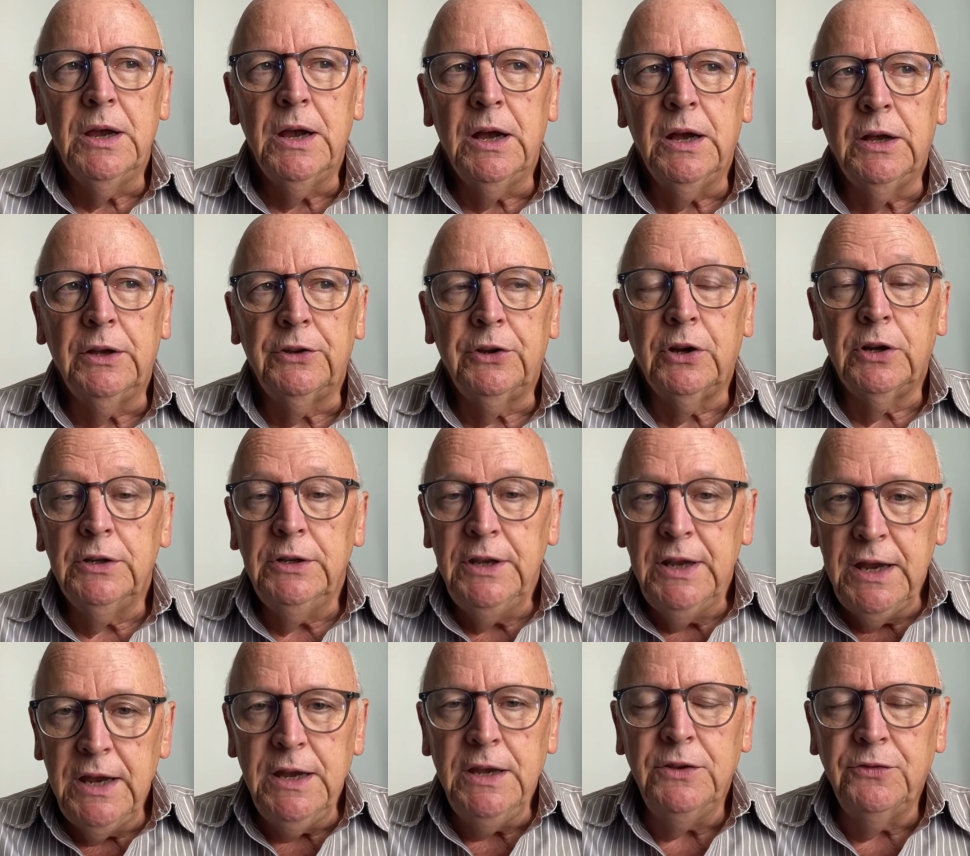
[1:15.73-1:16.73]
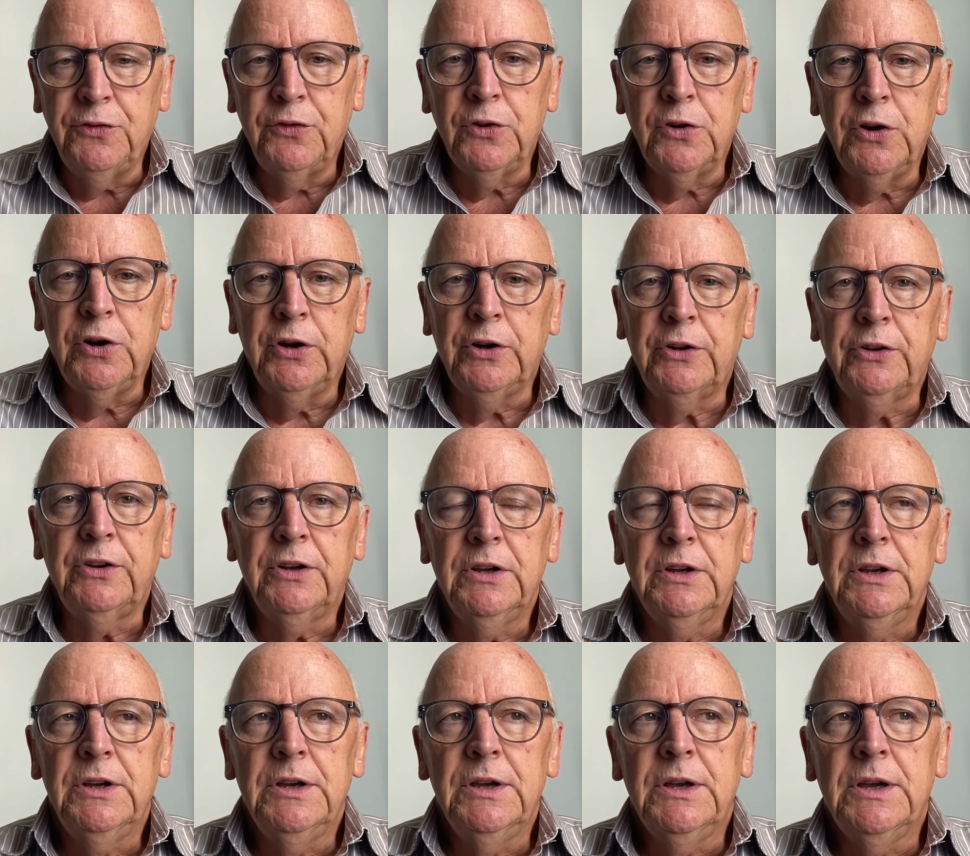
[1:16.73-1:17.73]
and our need for God
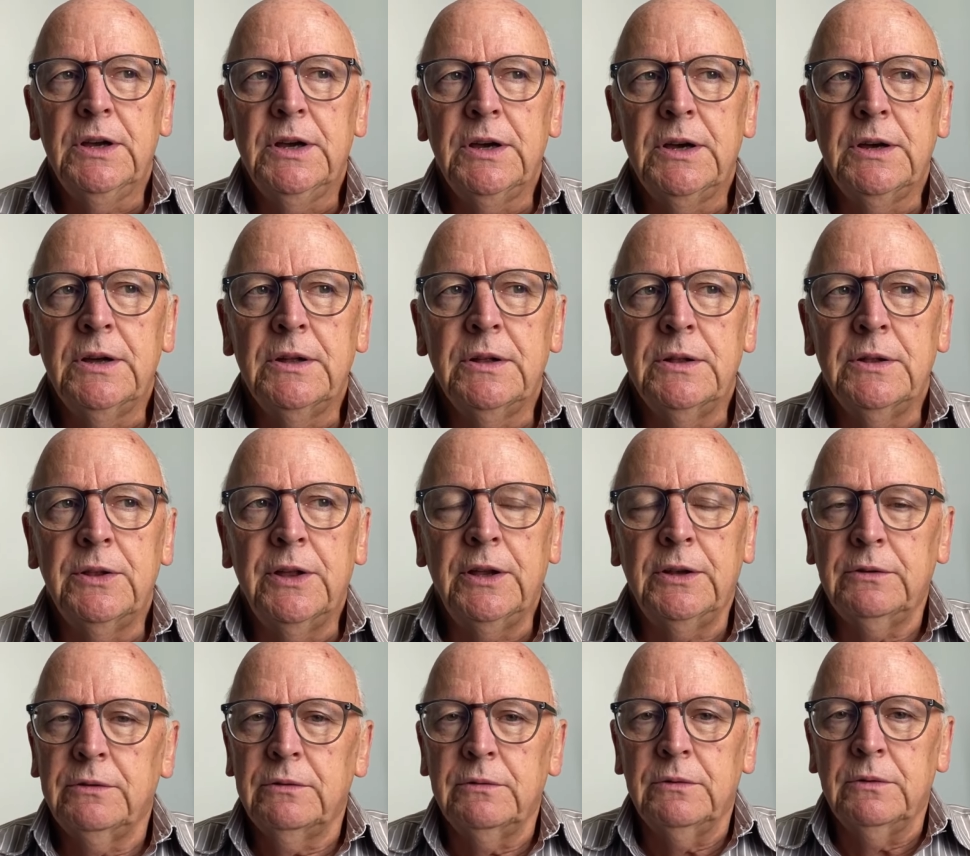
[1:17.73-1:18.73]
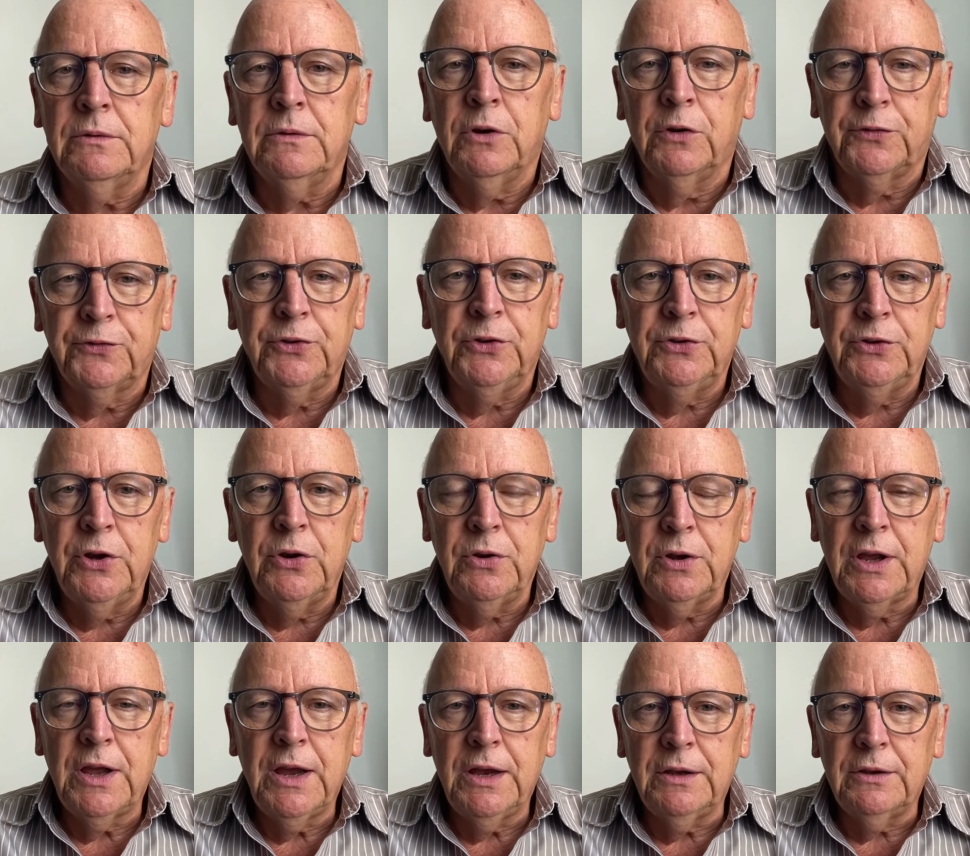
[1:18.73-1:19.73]
that often
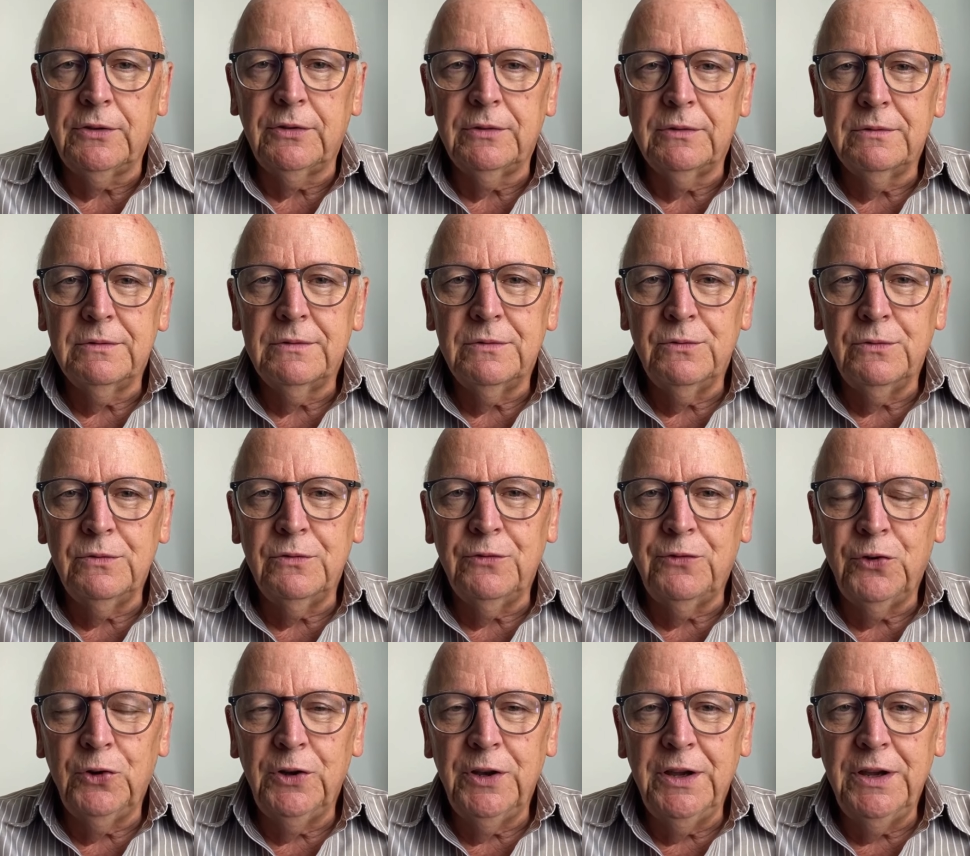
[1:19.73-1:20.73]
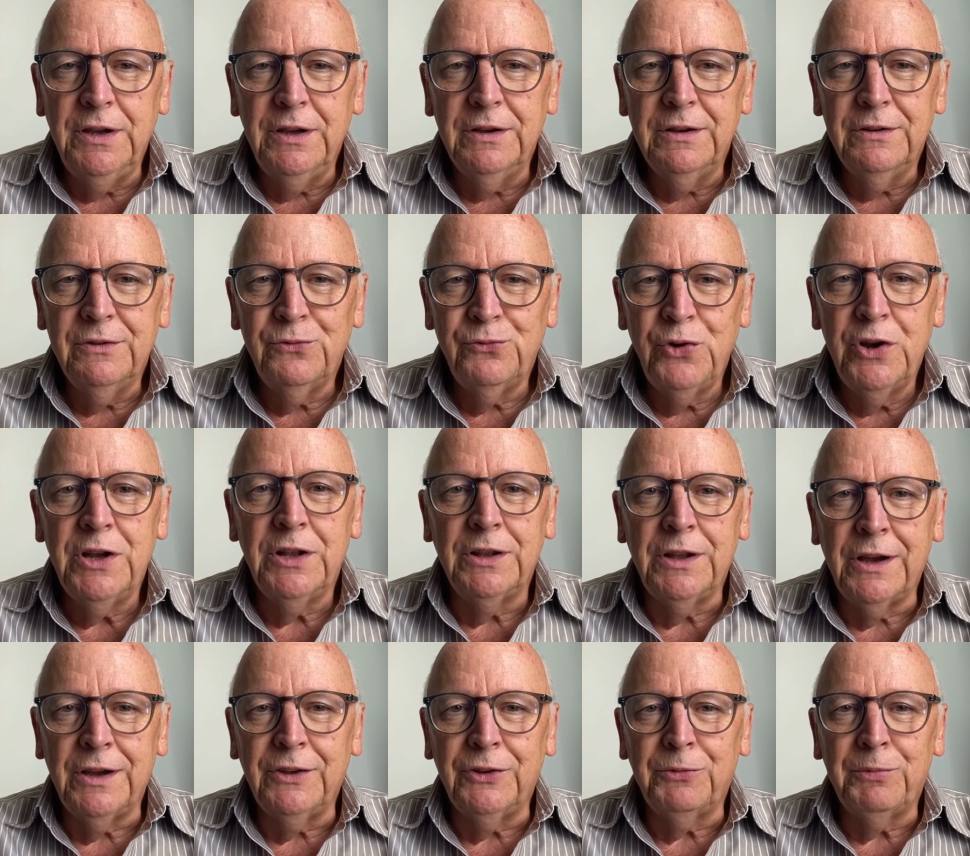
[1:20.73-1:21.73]
don't get fully
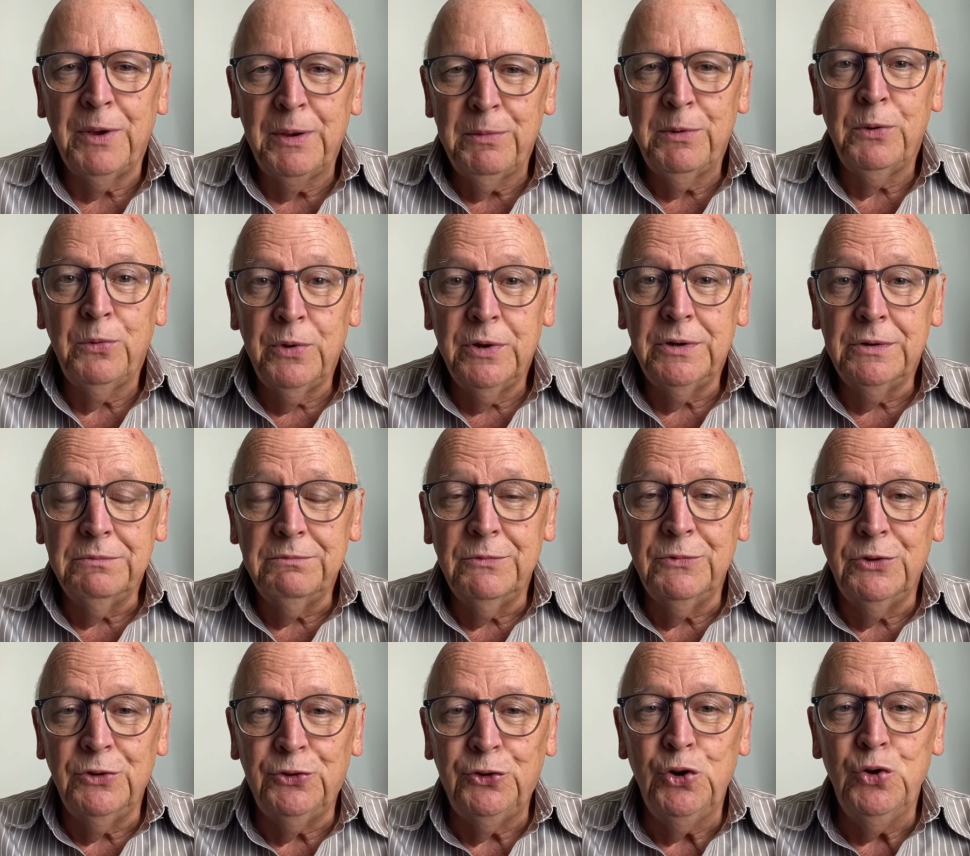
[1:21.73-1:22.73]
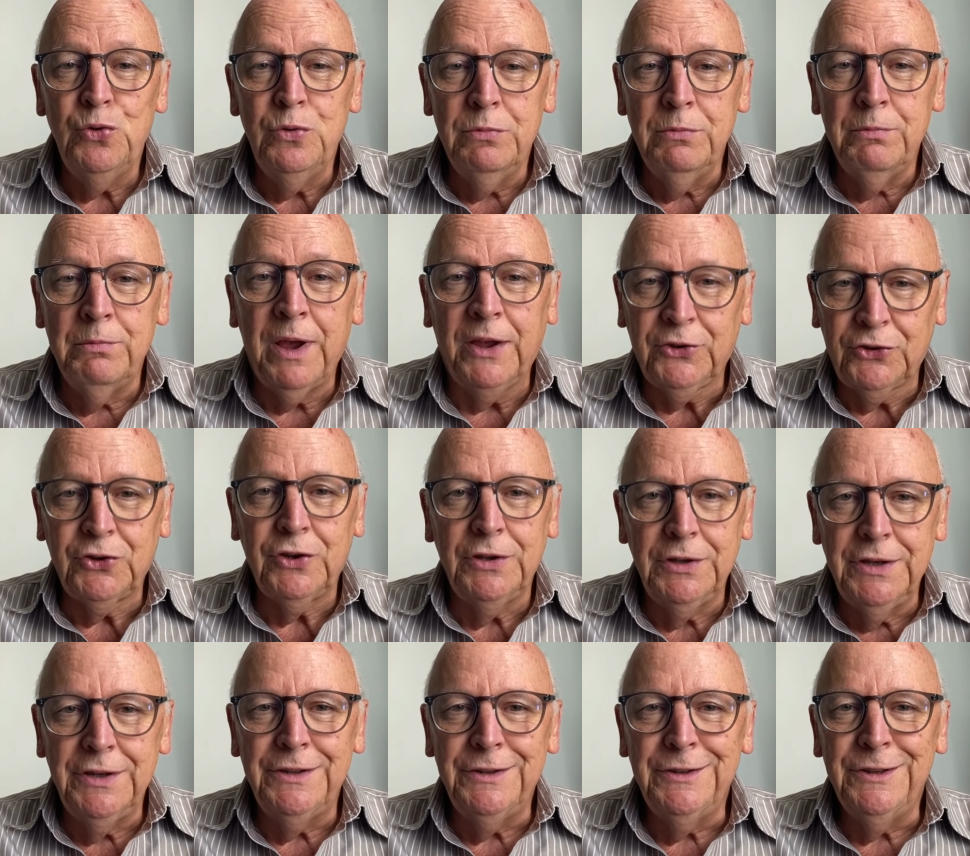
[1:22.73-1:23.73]
realized. Maybe we're too
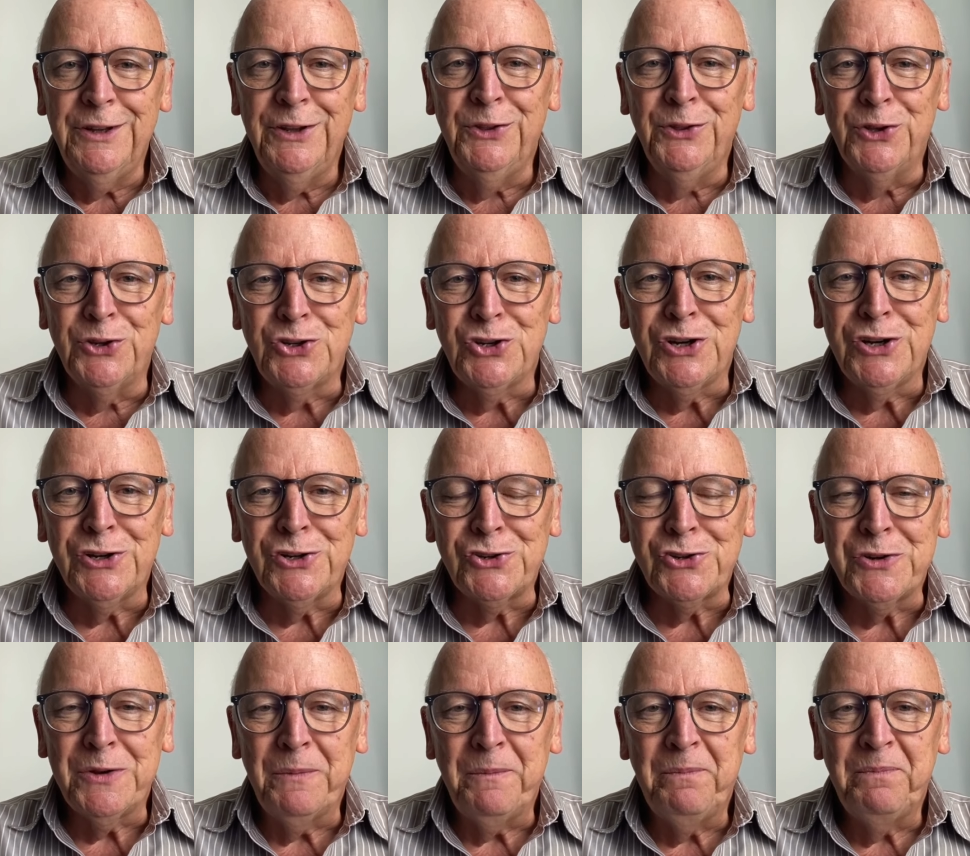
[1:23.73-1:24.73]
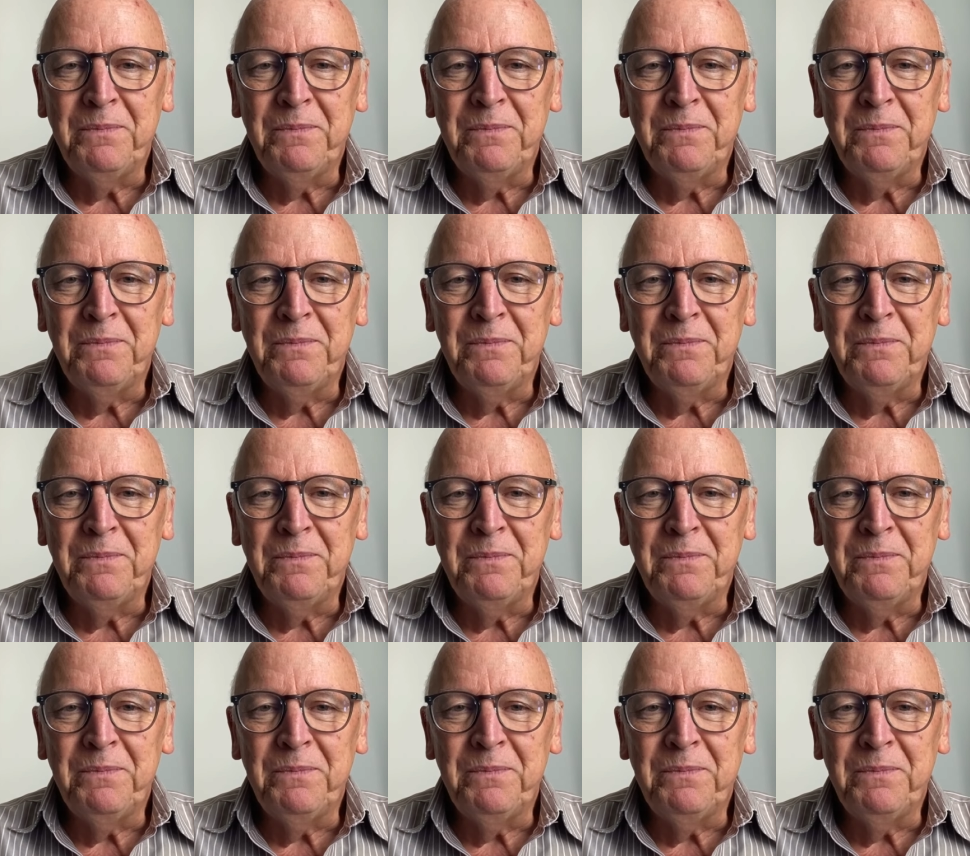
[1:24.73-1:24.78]
masculine in the church.